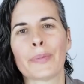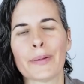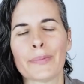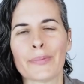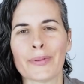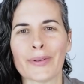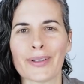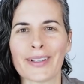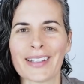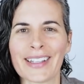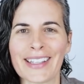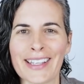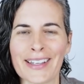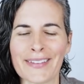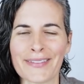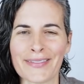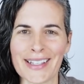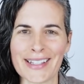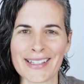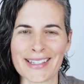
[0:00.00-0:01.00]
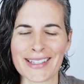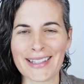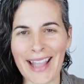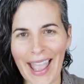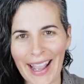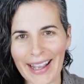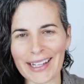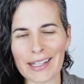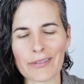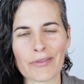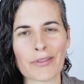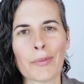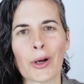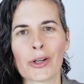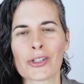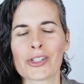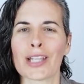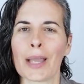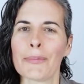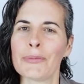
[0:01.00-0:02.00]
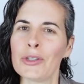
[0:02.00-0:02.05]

people, give these negative emotions.